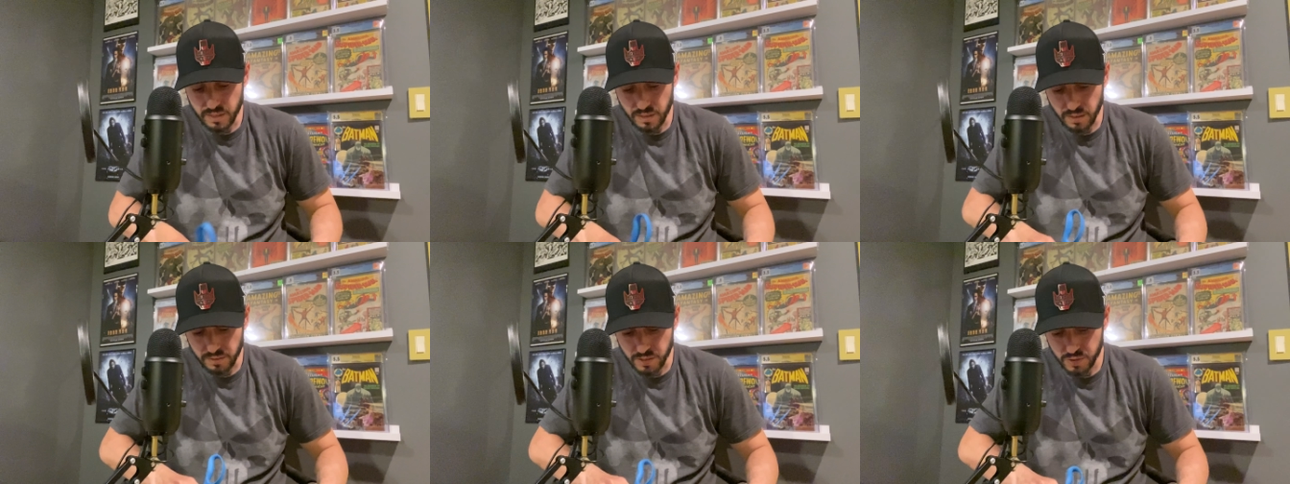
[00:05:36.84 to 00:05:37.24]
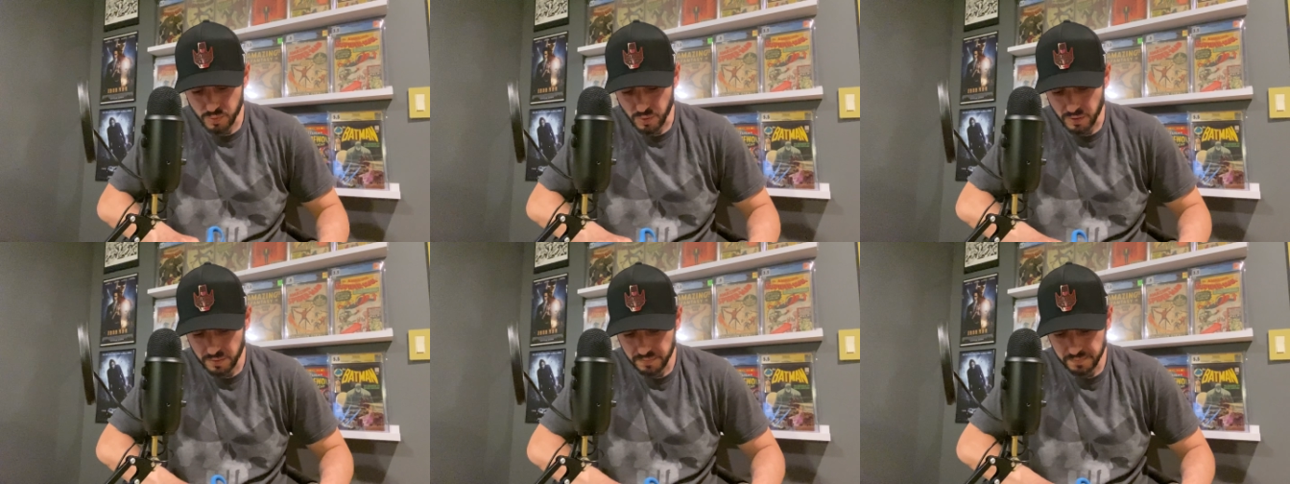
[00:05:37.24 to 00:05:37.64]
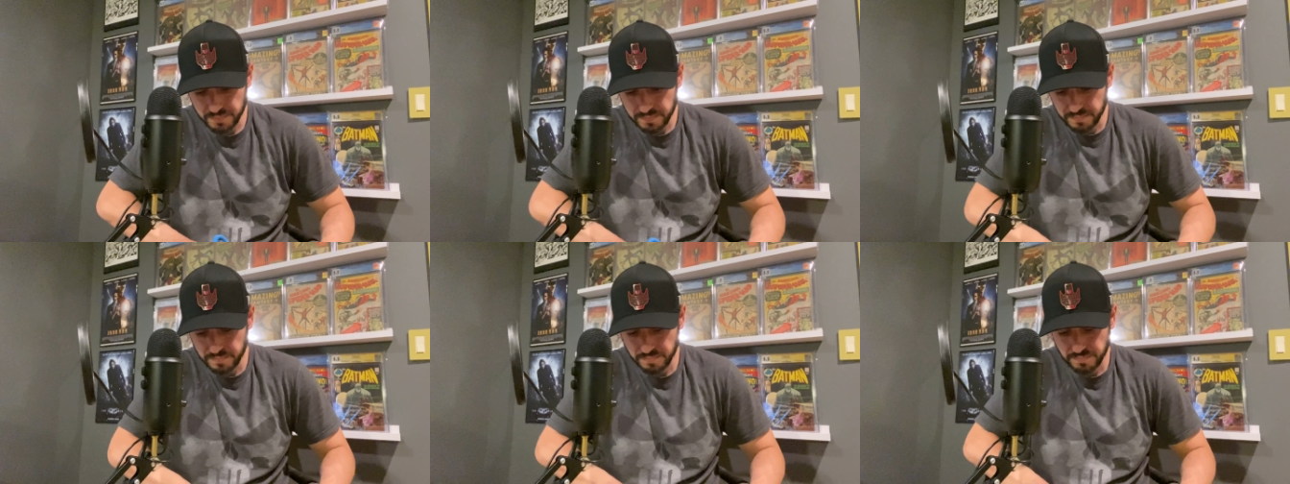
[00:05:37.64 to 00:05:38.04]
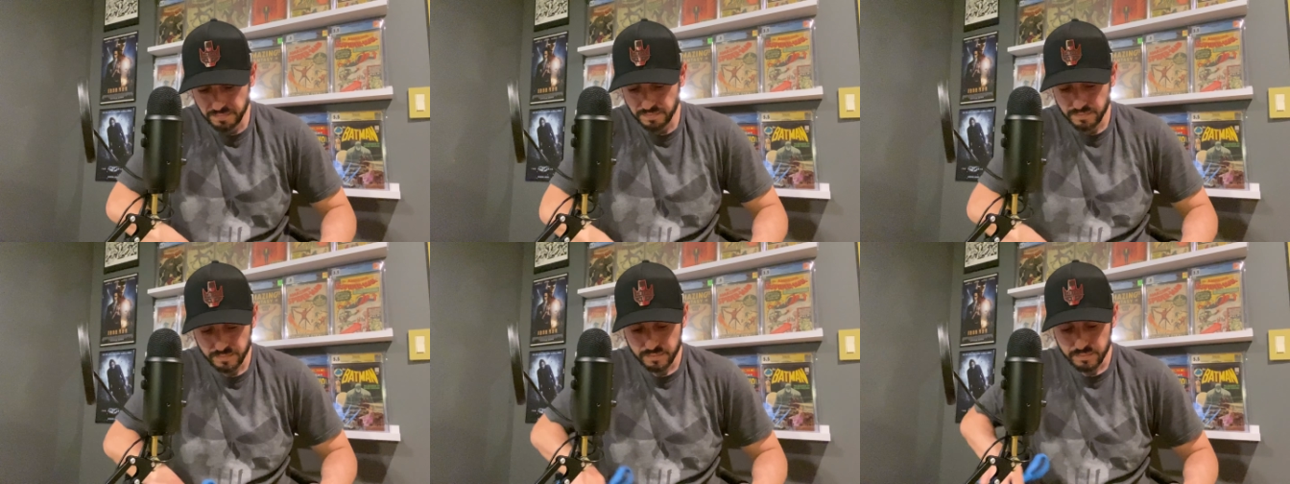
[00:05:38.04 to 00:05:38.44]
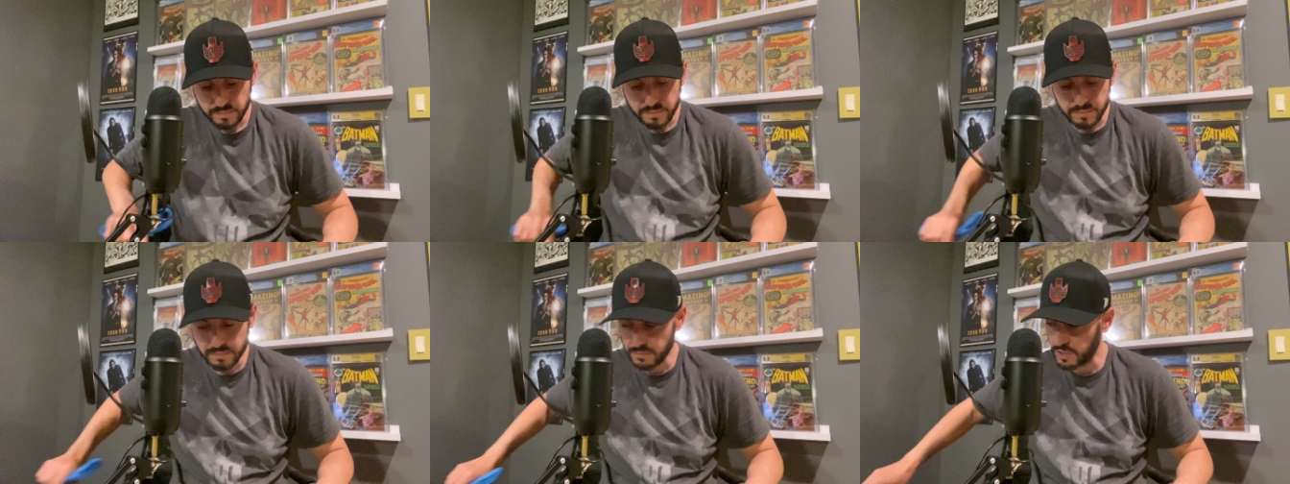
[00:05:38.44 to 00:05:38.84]
on this one.
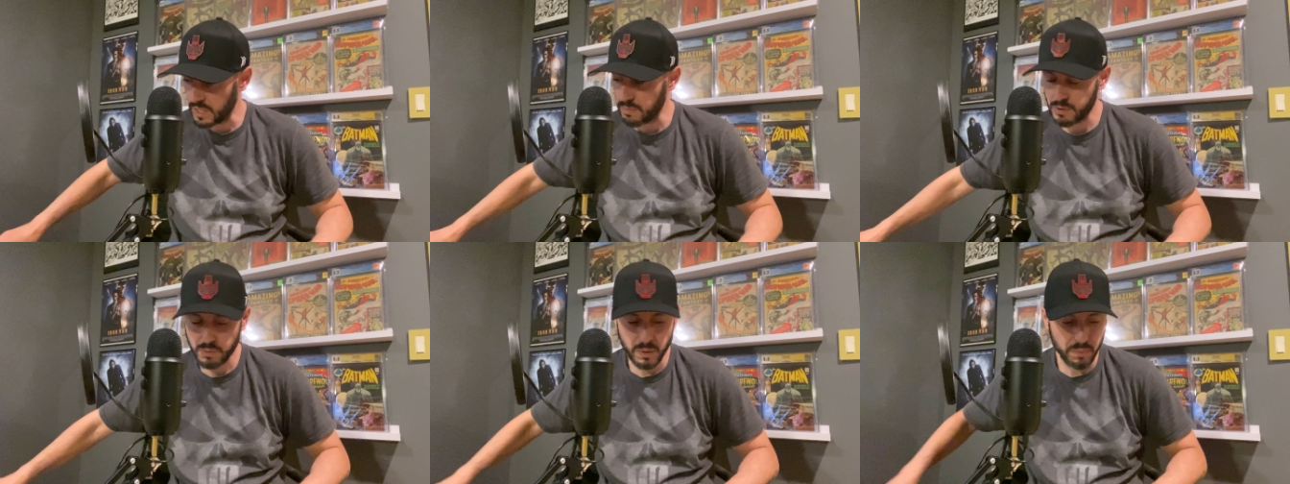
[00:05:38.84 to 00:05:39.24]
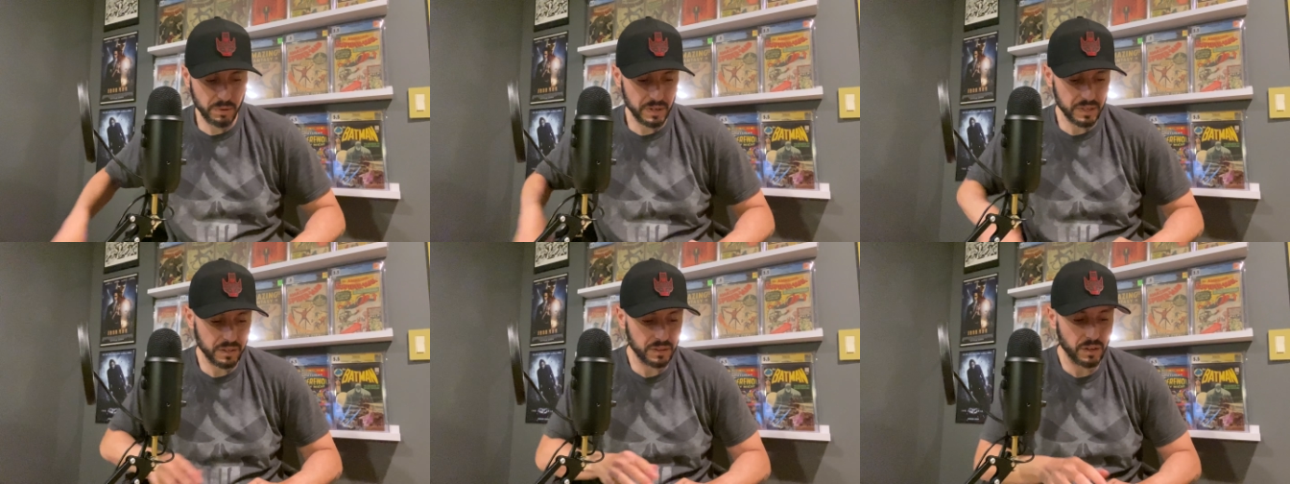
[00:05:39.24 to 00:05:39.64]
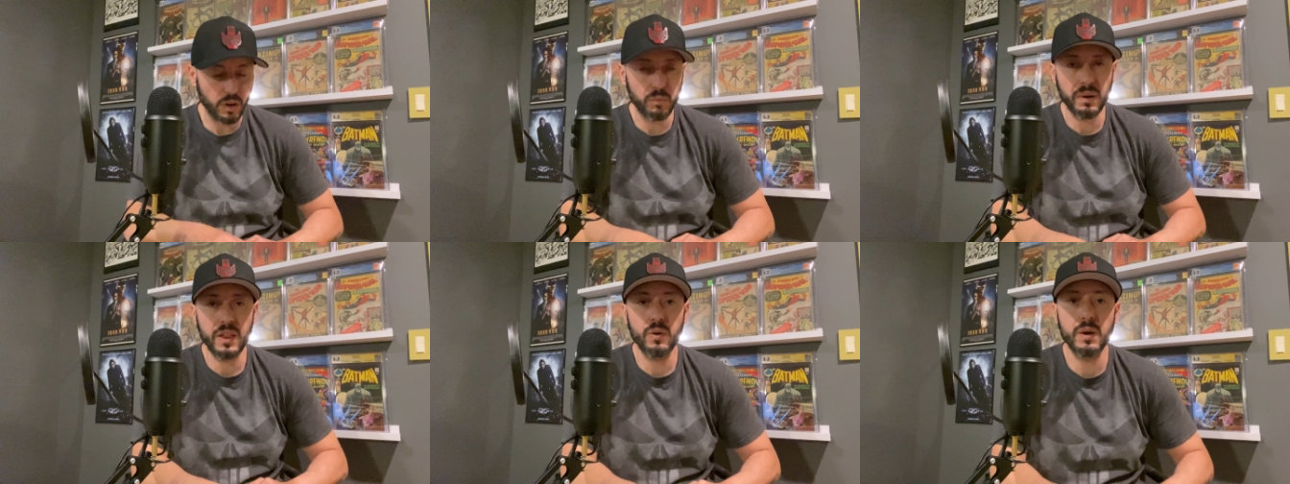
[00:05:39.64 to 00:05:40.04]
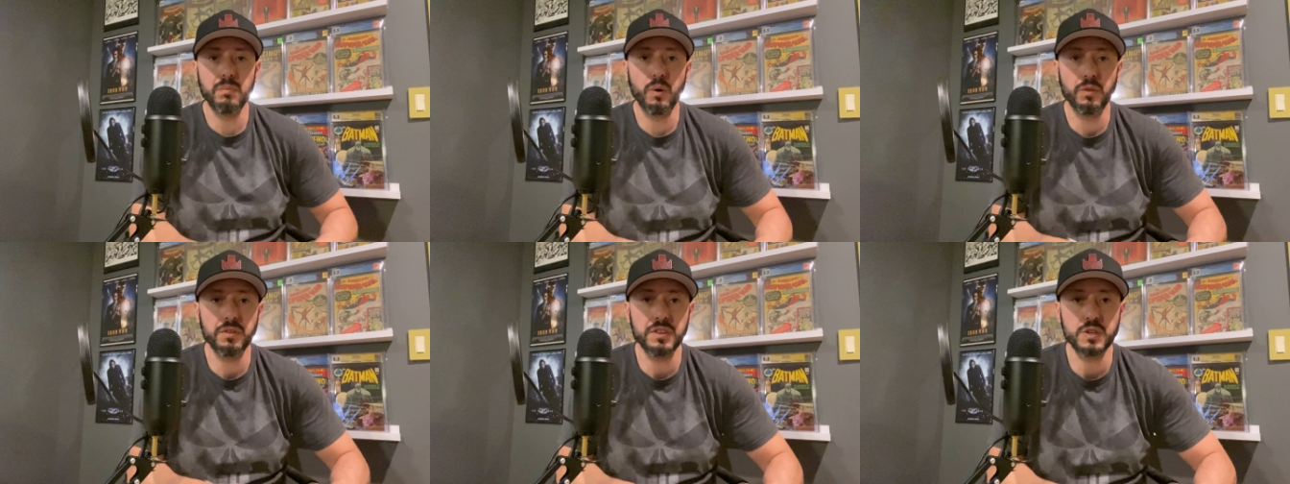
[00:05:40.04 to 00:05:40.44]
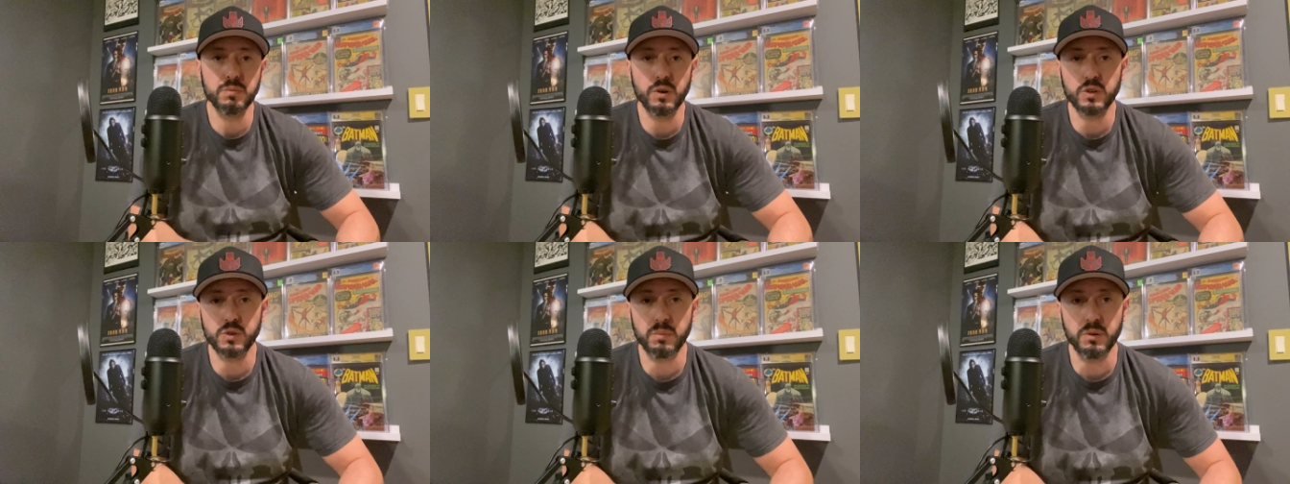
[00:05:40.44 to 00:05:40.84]
Seems to be pretty good, though. By the way, both of these
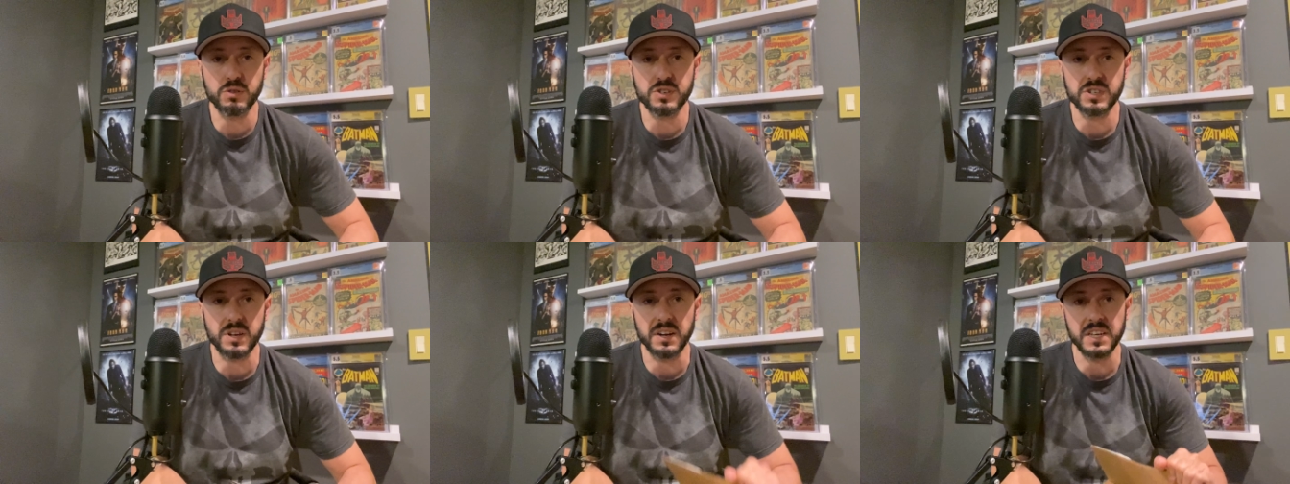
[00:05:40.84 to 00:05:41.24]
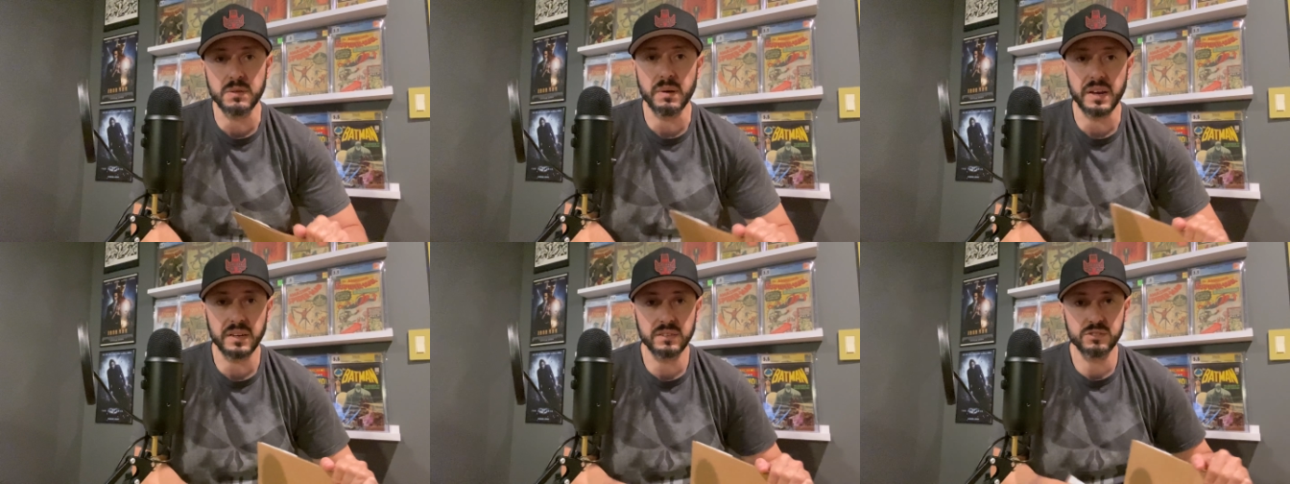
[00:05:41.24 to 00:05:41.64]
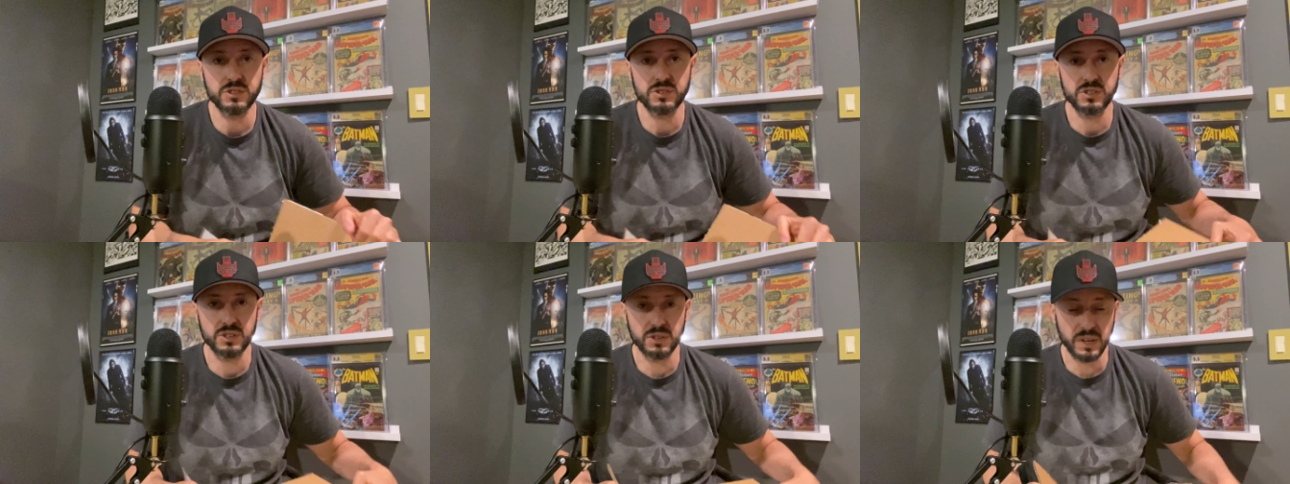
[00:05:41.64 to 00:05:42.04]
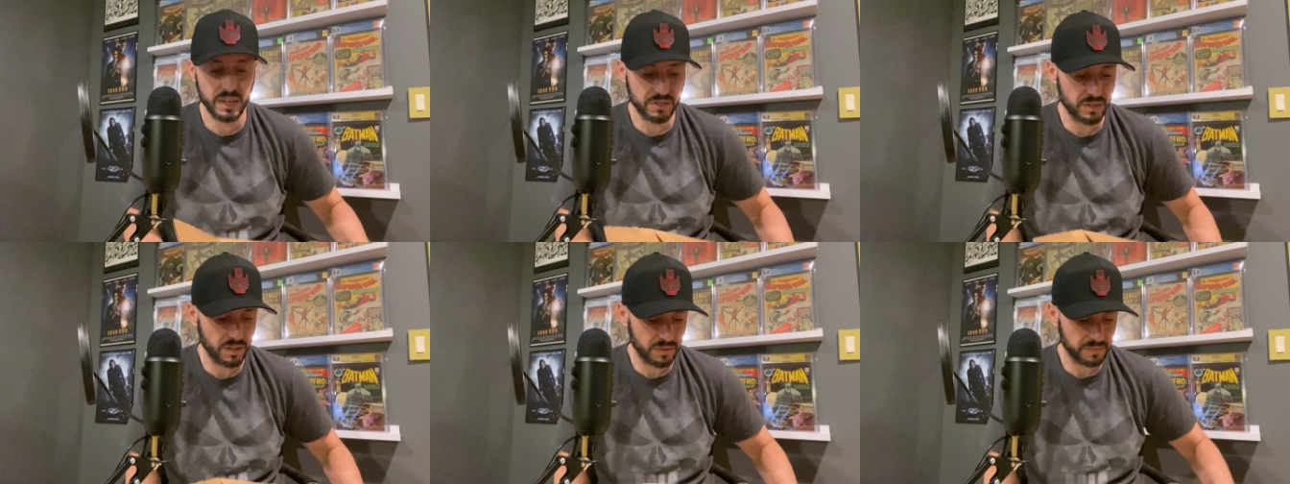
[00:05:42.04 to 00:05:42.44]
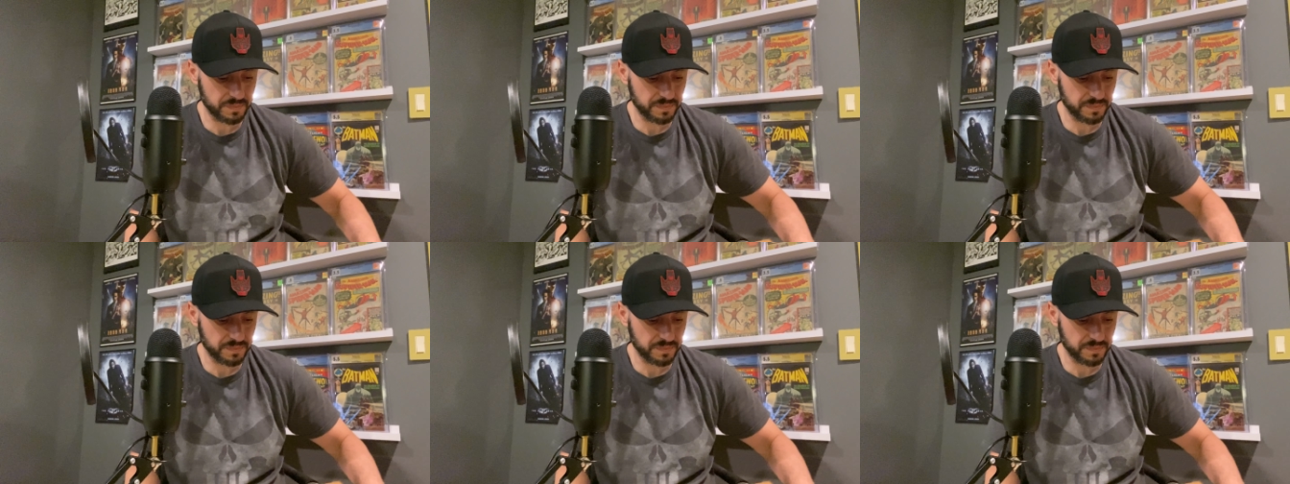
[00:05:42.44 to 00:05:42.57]
books were purchased on eBay, just so you guys know.